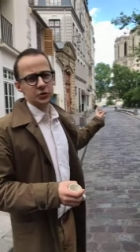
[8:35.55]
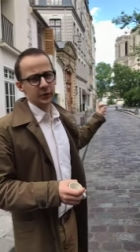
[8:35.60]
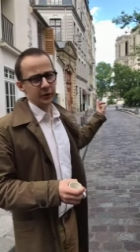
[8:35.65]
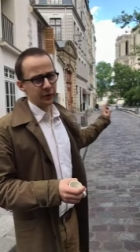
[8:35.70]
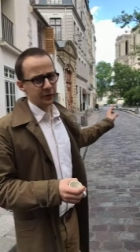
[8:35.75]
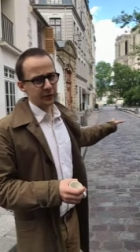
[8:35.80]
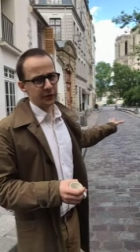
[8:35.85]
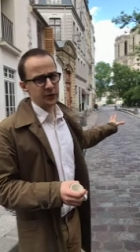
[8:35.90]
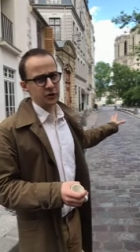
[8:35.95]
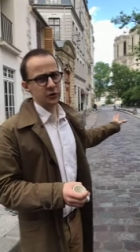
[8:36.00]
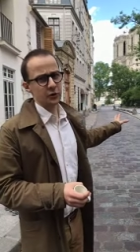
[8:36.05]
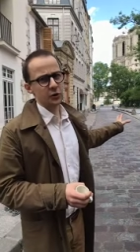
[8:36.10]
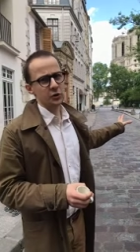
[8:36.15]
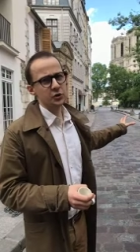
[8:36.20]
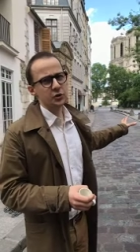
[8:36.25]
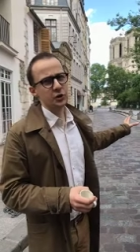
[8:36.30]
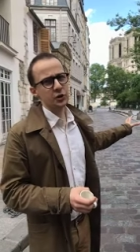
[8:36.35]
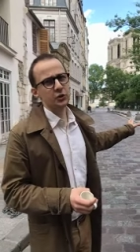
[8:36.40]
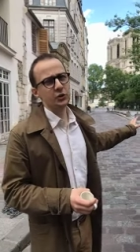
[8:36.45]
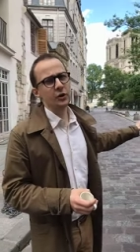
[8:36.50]
during the French
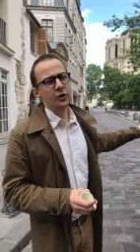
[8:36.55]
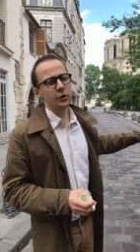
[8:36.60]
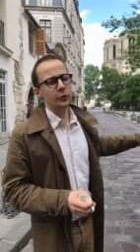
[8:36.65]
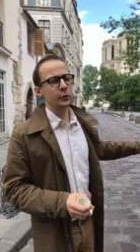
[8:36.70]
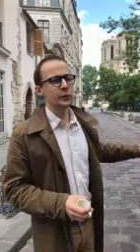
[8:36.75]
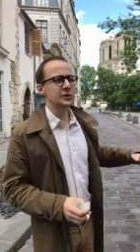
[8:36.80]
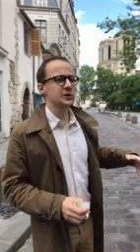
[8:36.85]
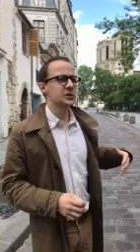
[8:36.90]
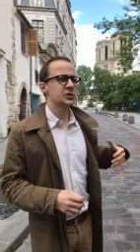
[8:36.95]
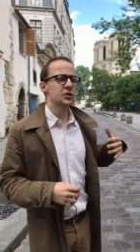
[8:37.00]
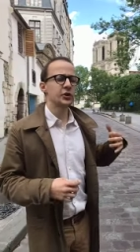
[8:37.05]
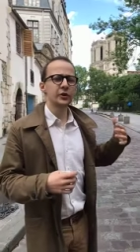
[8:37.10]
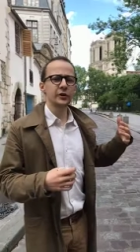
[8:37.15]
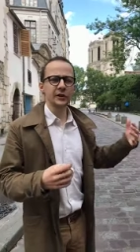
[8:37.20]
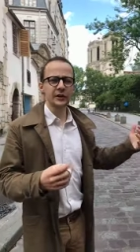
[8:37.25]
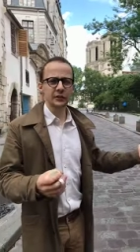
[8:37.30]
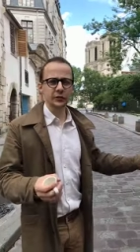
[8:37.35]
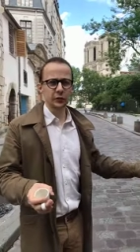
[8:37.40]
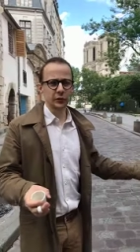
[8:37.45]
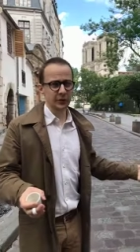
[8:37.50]
Revolution was turned
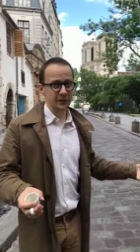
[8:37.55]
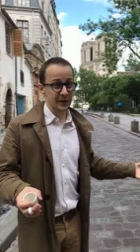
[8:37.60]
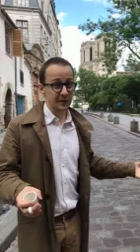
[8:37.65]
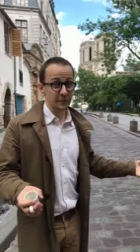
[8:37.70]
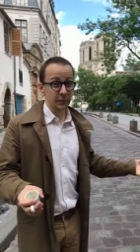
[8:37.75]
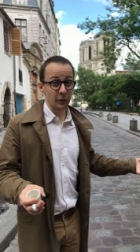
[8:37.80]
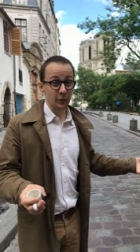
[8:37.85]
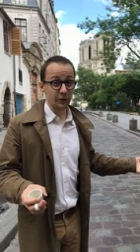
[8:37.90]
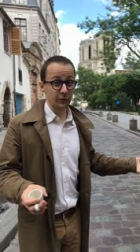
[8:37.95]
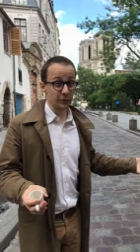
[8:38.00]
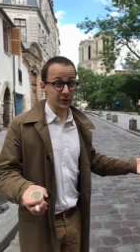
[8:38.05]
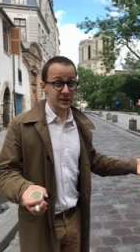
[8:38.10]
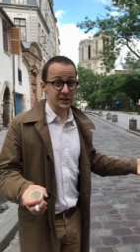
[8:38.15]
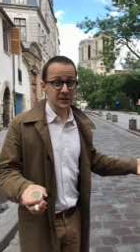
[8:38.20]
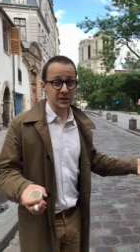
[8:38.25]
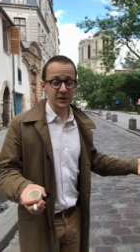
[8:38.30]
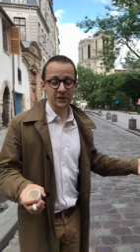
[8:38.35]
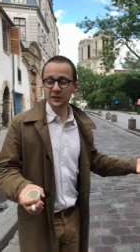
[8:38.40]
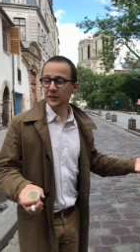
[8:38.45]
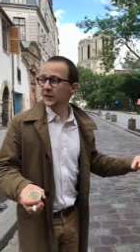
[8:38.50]
into the Temple of
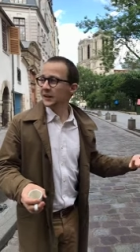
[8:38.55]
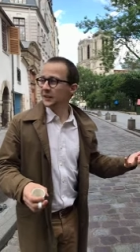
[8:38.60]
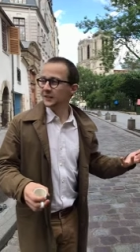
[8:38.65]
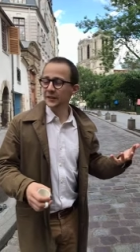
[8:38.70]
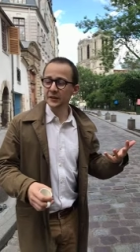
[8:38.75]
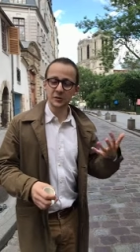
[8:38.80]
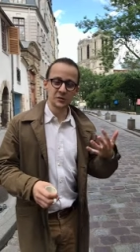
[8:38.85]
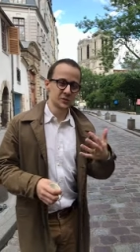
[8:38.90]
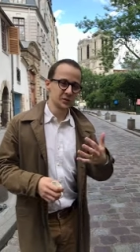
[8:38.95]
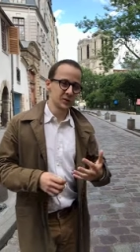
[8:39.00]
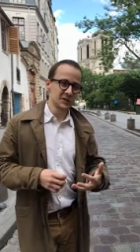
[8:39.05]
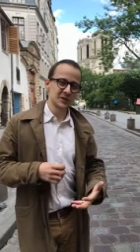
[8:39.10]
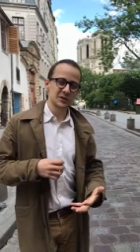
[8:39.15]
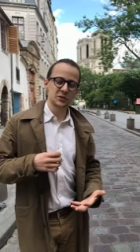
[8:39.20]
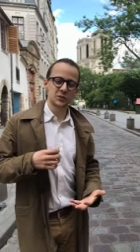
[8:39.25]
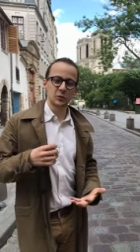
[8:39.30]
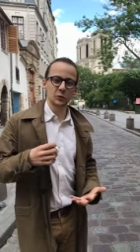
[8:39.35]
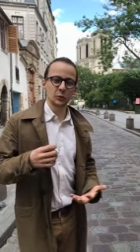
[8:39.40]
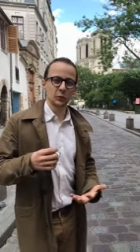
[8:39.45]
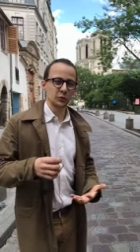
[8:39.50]
Reason. They used this
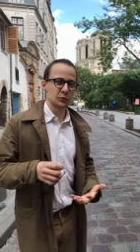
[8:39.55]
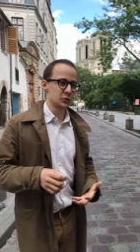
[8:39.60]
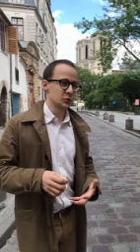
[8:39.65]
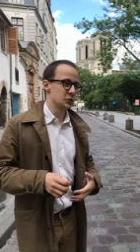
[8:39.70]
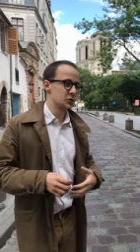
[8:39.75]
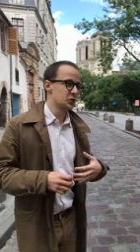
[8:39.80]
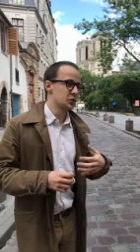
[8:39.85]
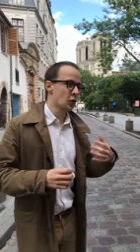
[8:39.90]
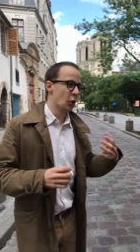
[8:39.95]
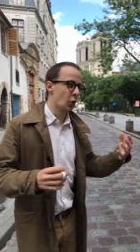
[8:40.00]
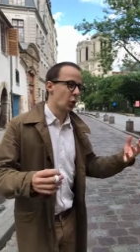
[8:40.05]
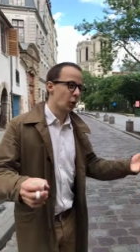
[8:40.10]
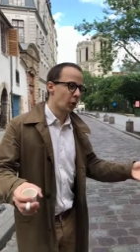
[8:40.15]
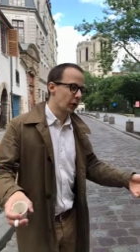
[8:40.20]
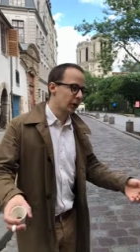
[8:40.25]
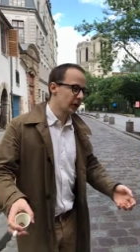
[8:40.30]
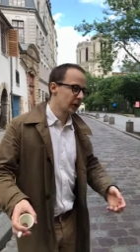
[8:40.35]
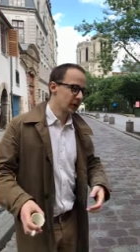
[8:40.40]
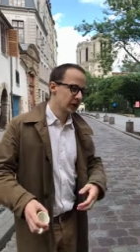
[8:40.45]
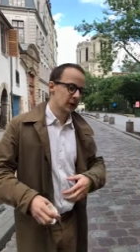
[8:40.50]
to to
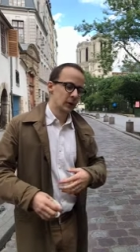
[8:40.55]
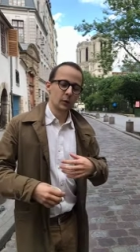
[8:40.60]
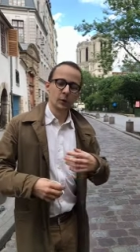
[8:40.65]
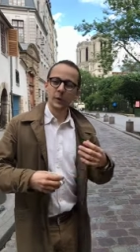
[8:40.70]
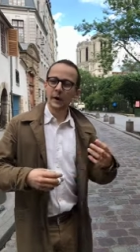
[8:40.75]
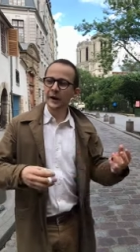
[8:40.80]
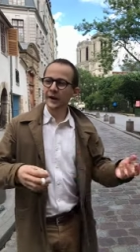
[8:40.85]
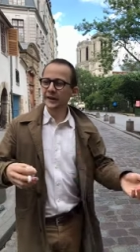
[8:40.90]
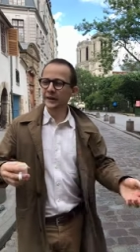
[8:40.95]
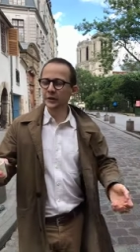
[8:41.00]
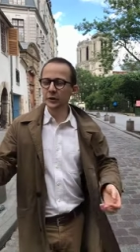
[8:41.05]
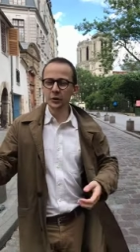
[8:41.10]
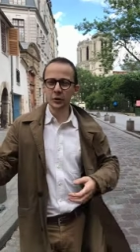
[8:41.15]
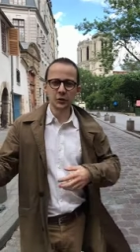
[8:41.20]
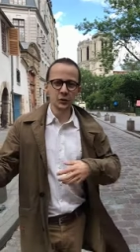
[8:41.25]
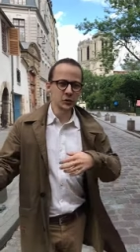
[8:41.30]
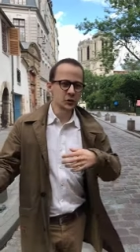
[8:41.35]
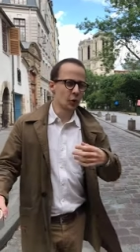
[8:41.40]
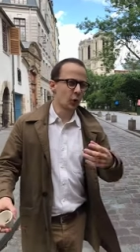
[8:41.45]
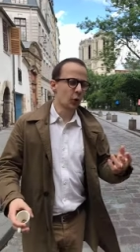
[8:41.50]
store wine,
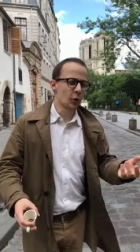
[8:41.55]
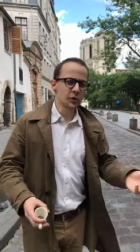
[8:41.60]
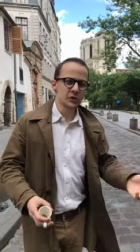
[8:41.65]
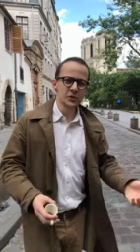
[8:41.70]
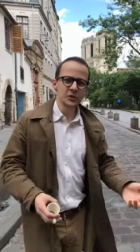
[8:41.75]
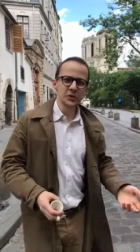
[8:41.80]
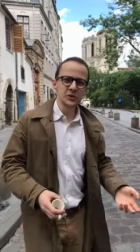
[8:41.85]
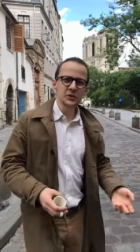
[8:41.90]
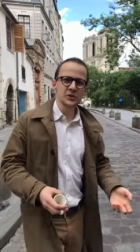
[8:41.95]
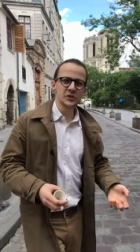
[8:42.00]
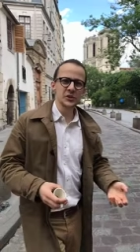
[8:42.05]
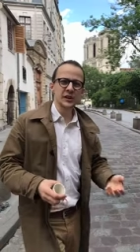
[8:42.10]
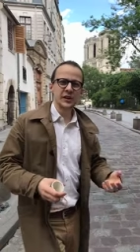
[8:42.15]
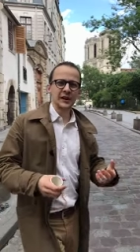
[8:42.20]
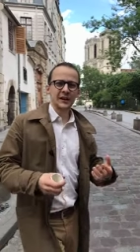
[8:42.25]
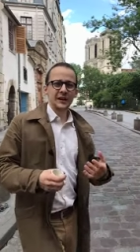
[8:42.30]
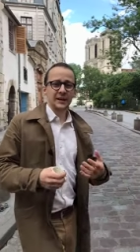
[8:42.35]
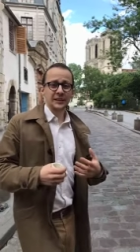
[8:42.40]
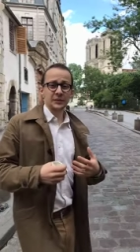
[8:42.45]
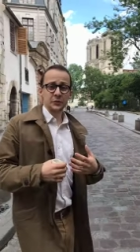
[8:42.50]
goods, horses.
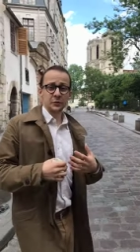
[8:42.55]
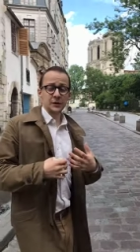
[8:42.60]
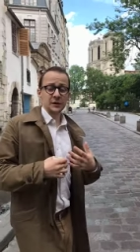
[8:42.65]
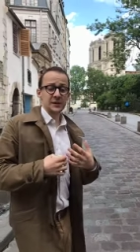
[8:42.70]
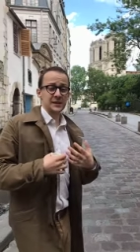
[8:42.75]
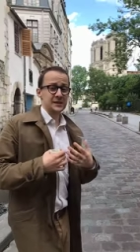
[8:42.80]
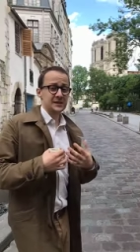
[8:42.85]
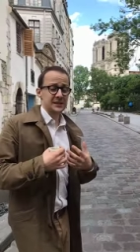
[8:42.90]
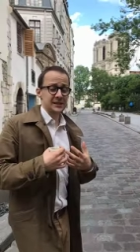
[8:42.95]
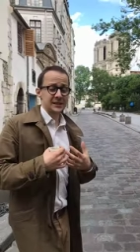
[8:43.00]
It was